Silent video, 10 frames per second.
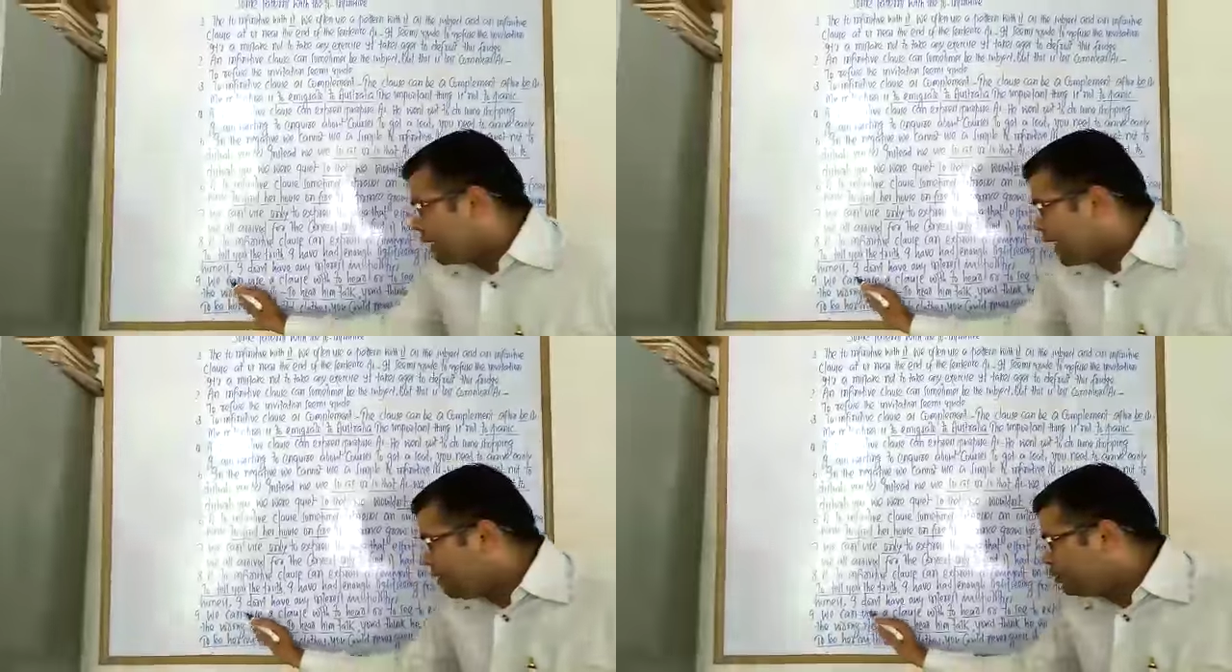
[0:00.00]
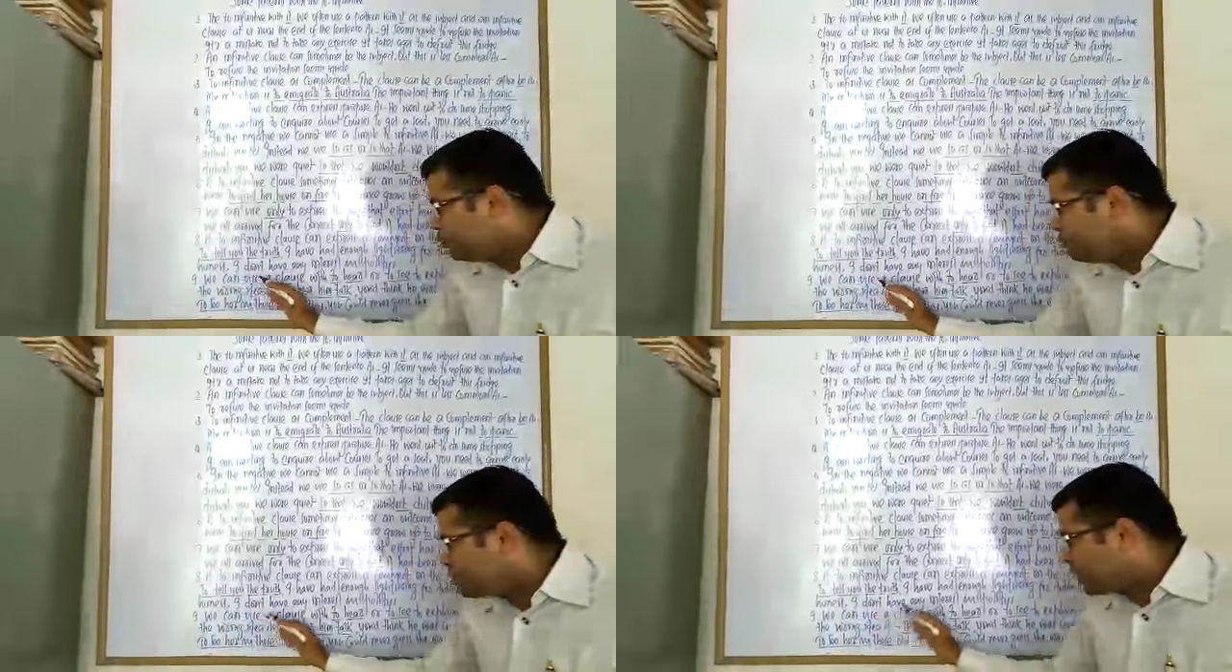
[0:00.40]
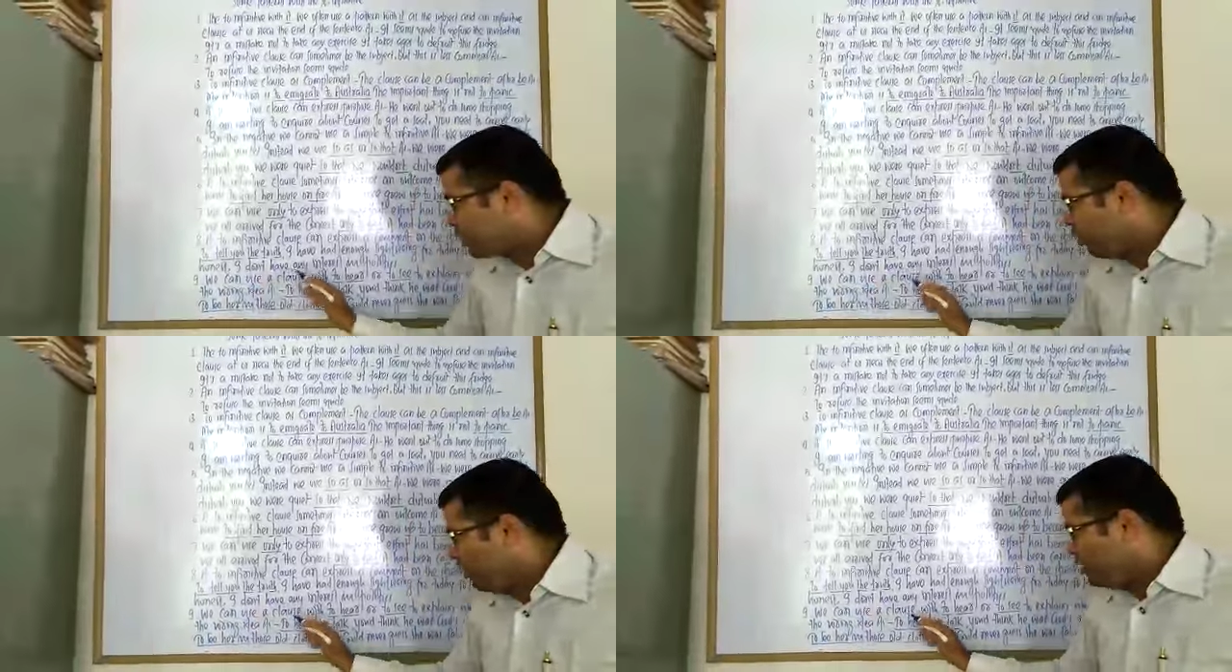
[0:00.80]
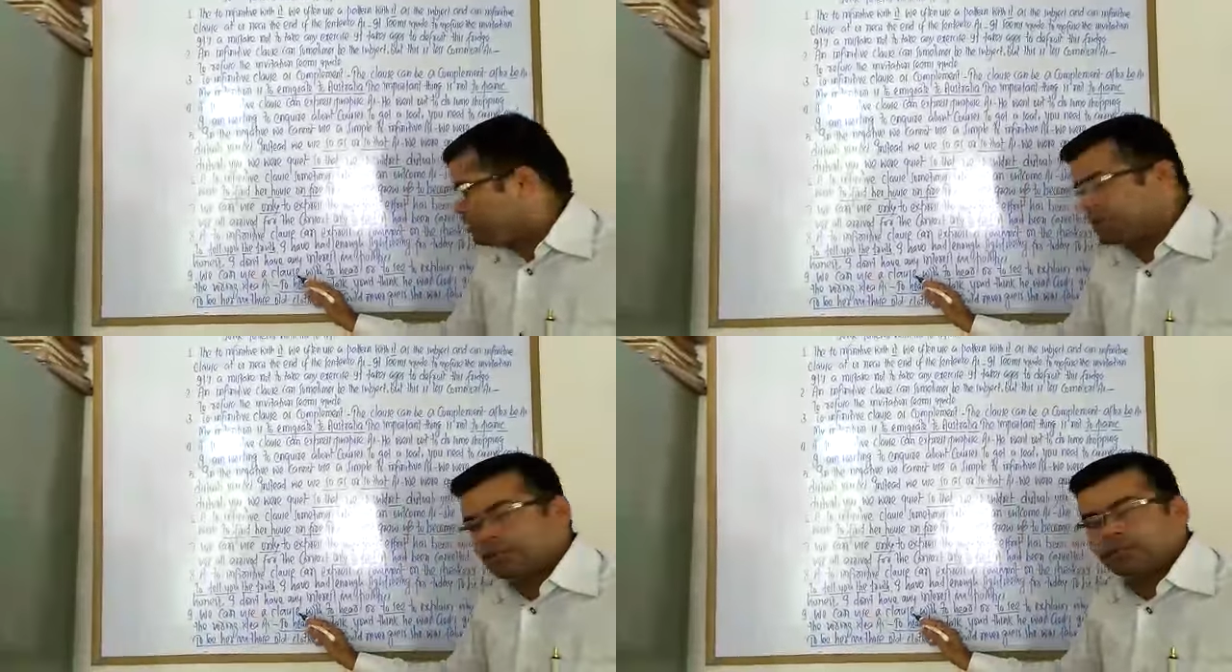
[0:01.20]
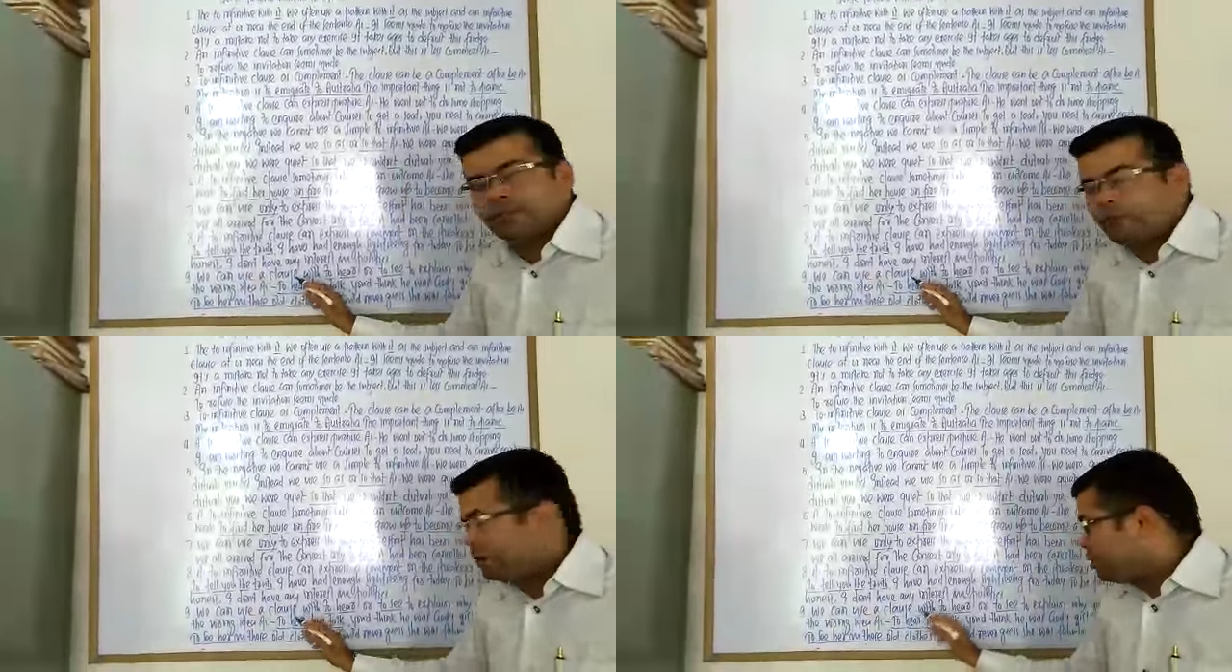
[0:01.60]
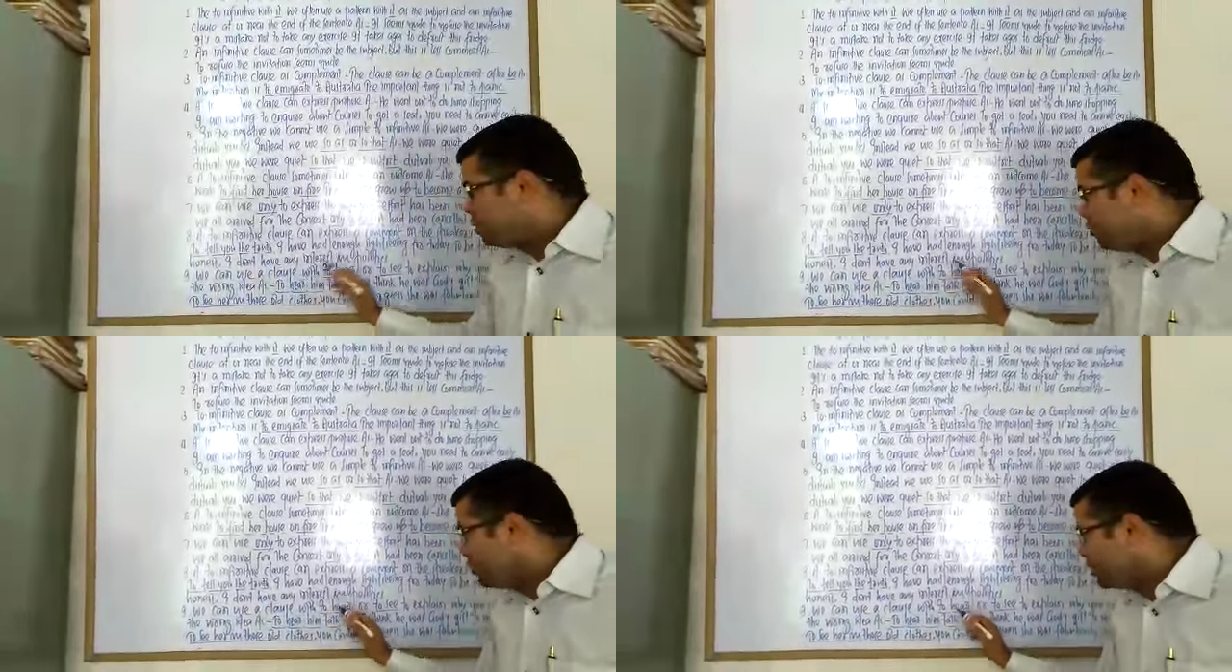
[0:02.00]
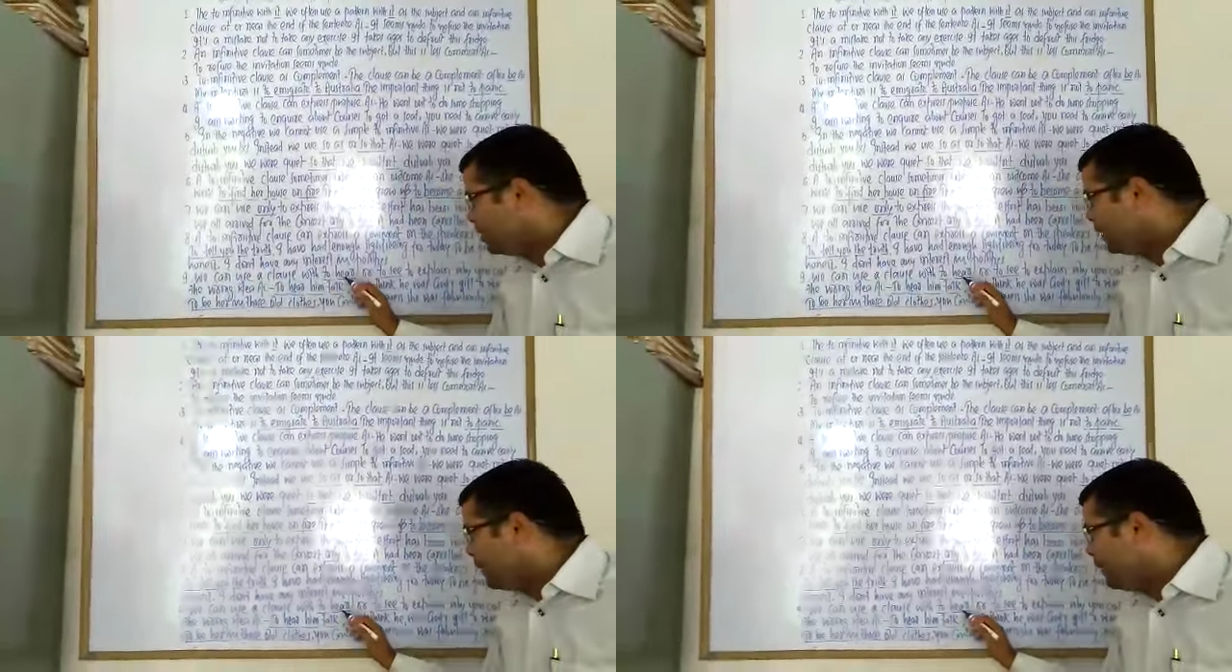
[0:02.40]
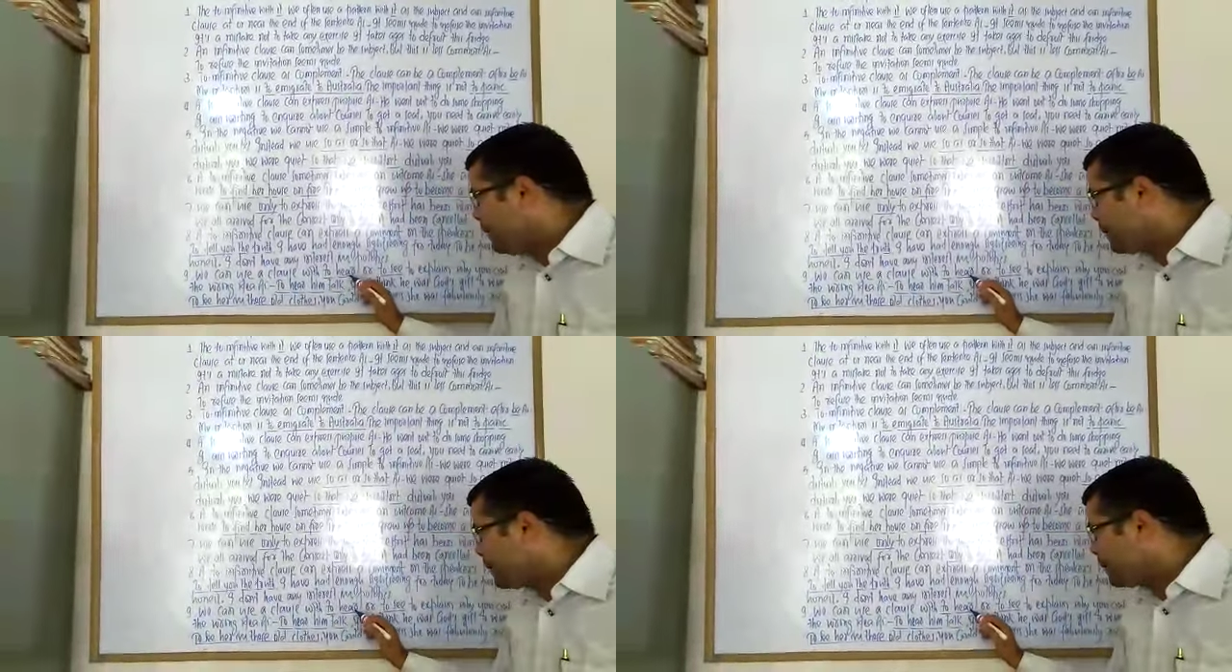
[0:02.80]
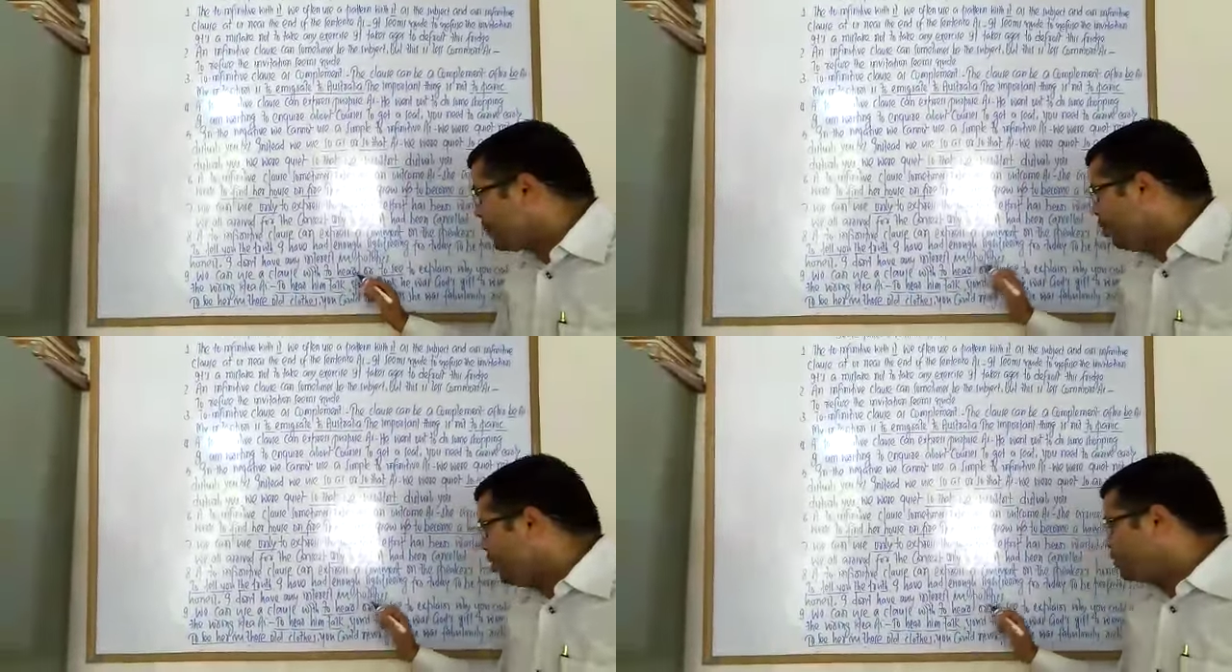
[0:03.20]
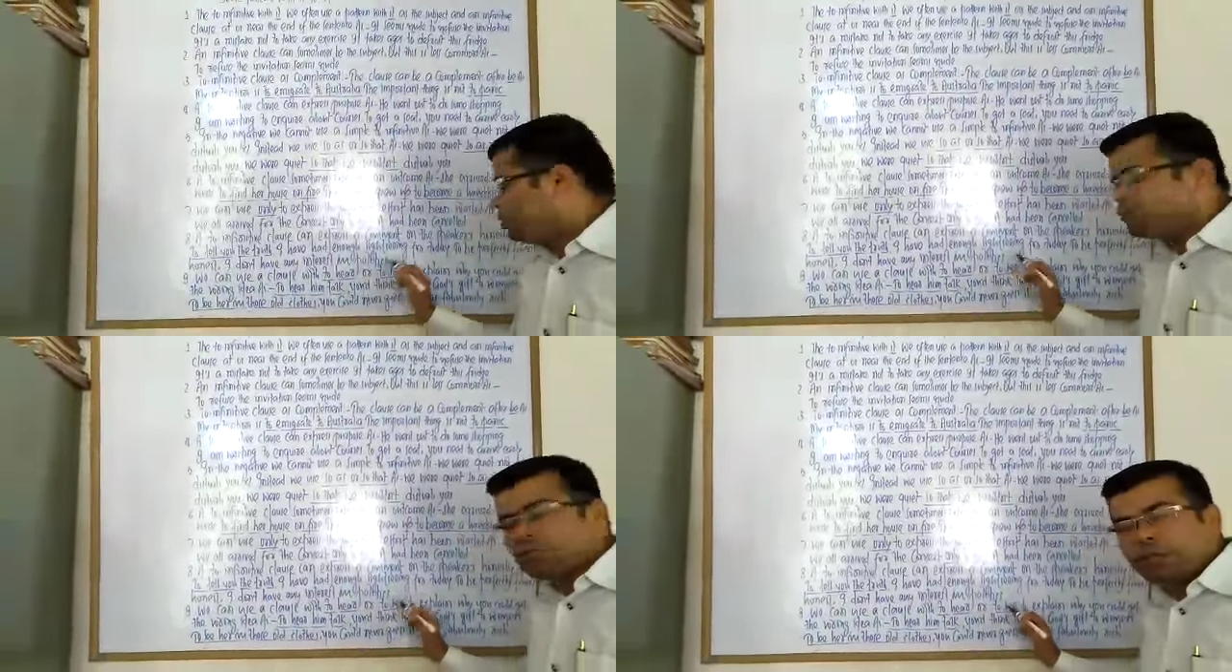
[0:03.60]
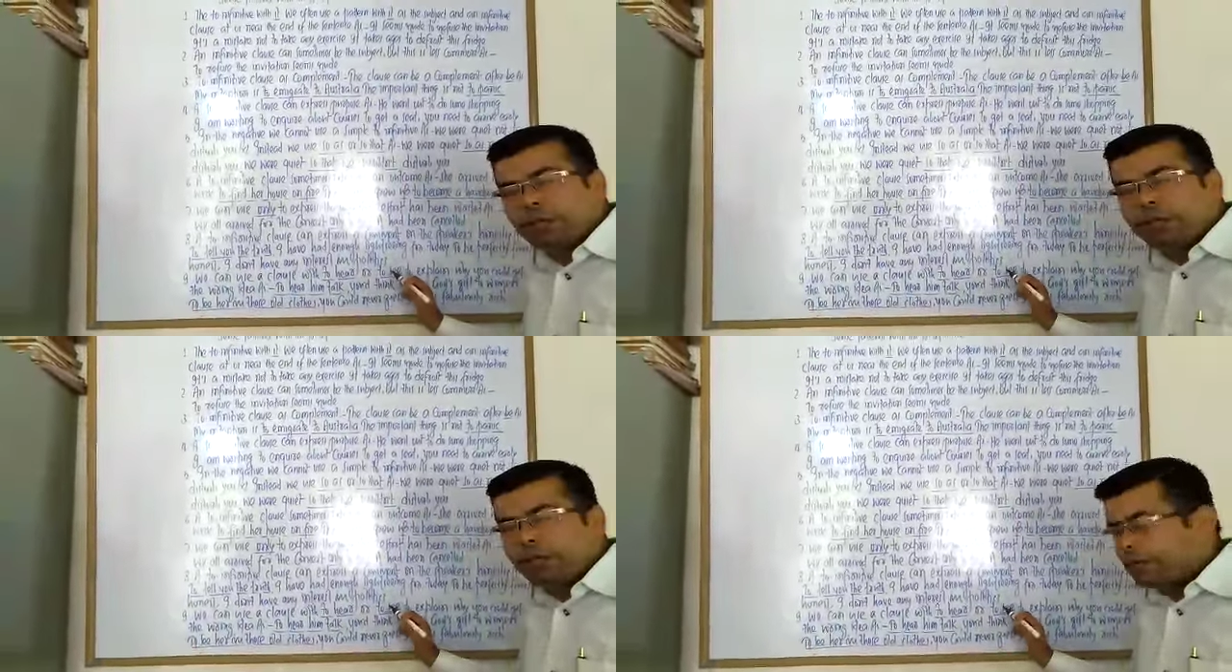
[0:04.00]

can use a clause with to hear or to see